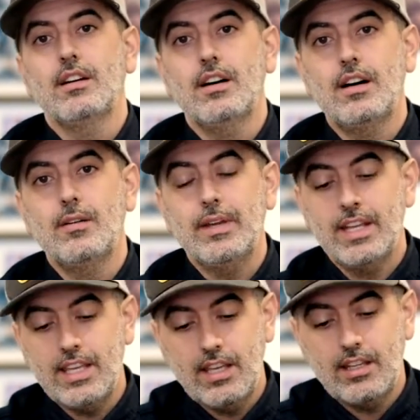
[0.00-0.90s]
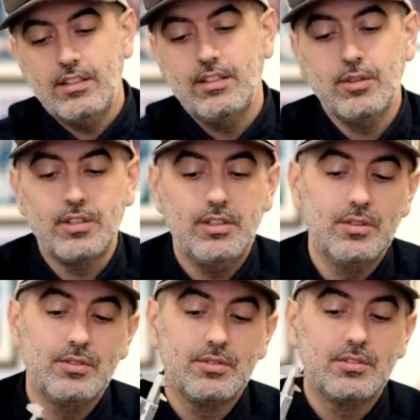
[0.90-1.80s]
And again, you can
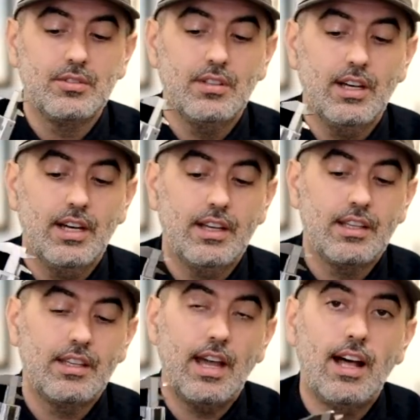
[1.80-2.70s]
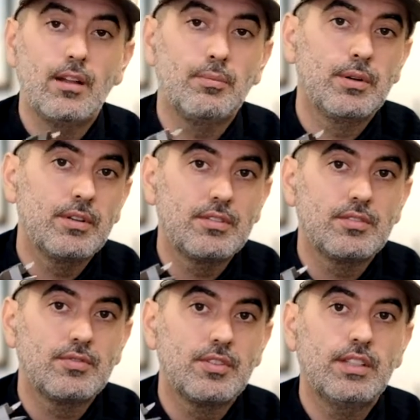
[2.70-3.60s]
use calipers
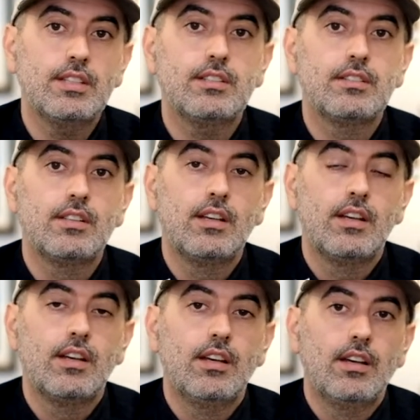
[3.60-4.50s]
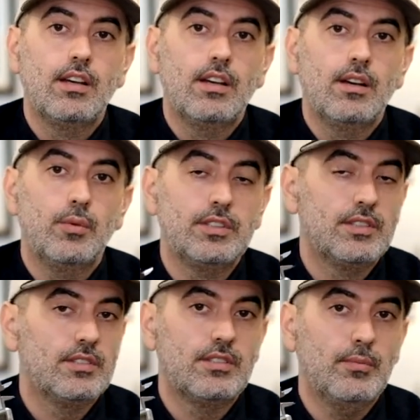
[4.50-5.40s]
for this, which
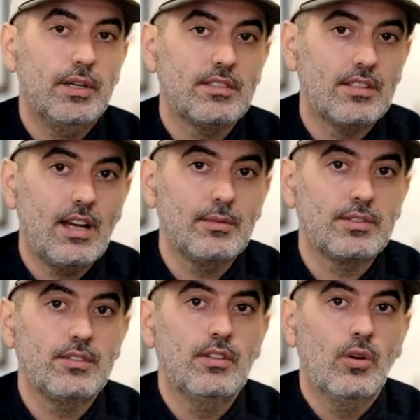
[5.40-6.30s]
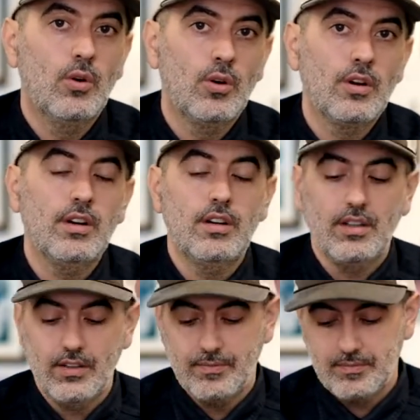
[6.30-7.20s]
is the best option, or
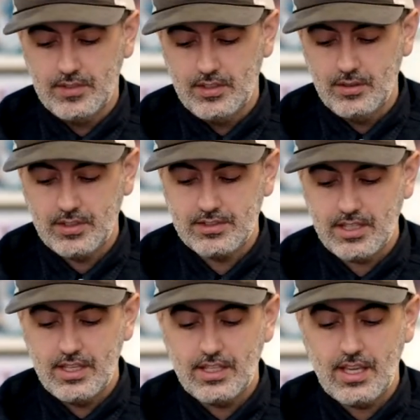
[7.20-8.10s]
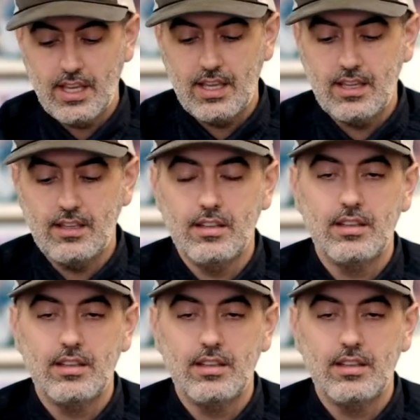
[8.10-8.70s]
you can take a